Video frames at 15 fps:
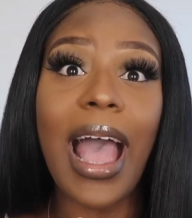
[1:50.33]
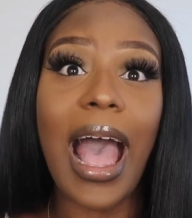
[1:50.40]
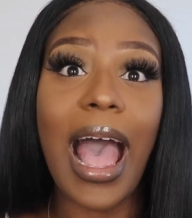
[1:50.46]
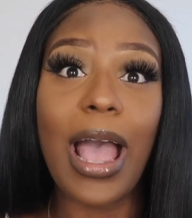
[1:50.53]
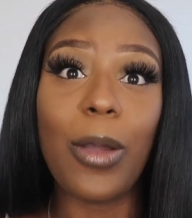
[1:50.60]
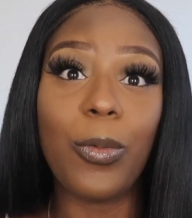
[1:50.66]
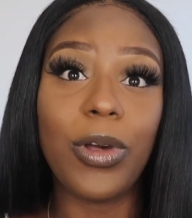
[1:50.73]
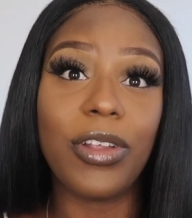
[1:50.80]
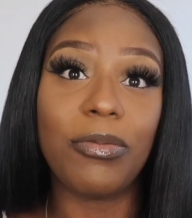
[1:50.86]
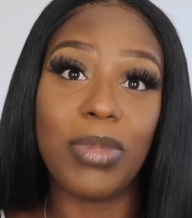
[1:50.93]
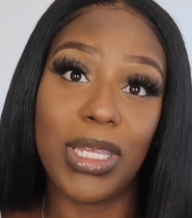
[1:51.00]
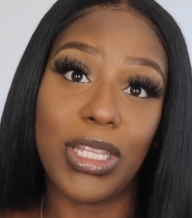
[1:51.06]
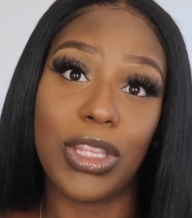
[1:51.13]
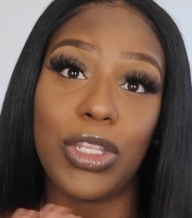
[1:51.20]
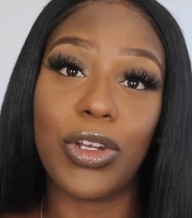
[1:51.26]
I would have
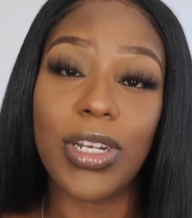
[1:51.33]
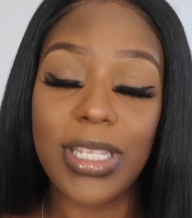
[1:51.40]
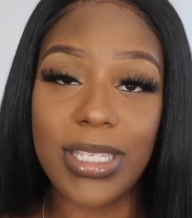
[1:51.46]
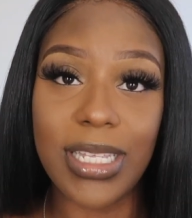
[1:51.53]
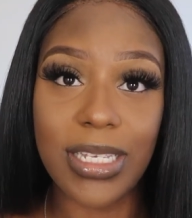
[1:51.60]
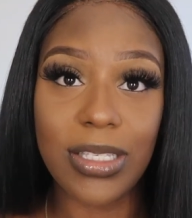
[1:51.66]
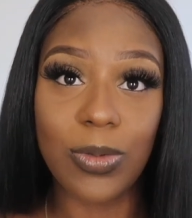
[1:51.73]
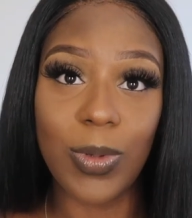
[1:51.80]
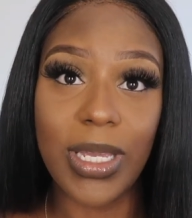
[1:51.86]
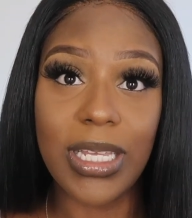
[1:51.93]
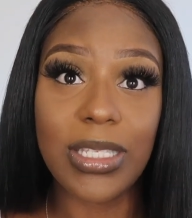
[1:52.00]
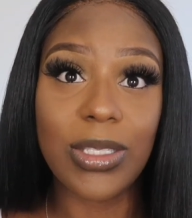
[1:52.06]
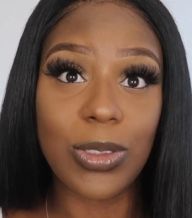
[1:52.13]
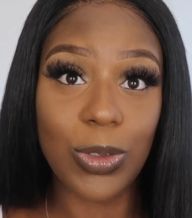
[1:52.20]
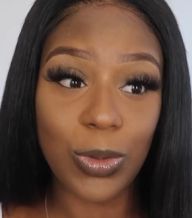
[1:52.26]
been 36
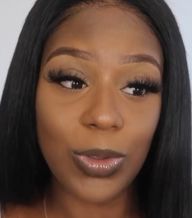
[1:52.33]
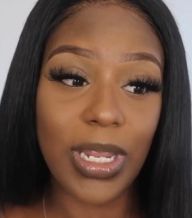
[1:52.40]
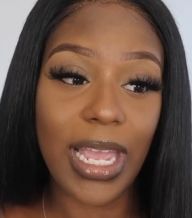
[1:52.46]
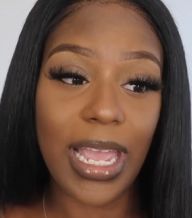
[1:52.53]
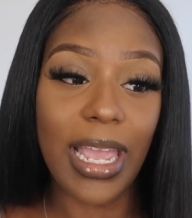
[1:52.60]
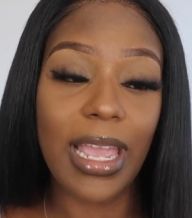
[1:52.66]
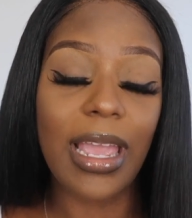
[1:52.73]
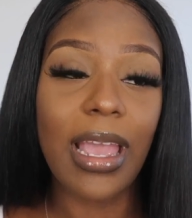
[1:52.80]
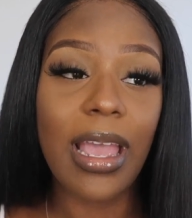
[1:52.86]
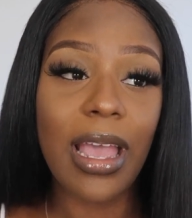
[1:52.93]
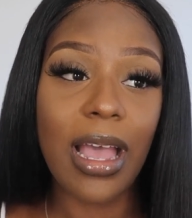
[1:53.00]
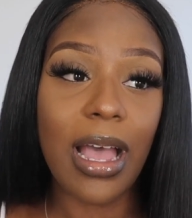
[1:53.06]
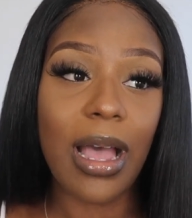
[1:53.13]
weeks today.